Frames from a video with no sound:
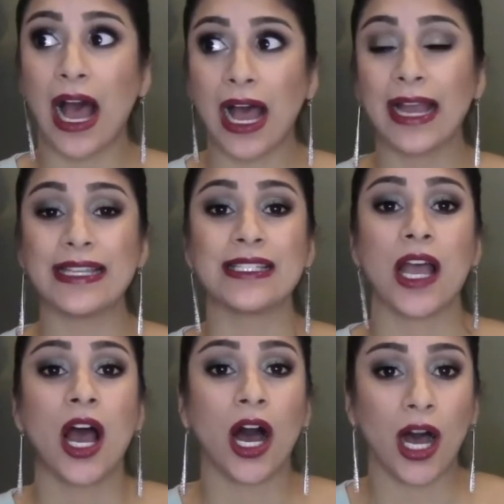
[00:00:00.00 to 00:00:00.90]
eyes
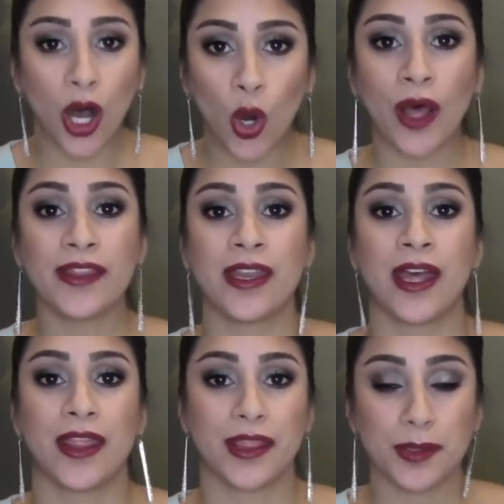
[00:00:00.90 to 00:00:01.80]
on
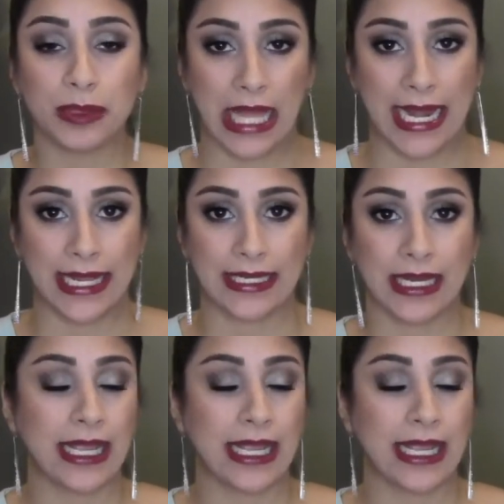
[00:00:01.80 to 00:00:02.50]
the planet.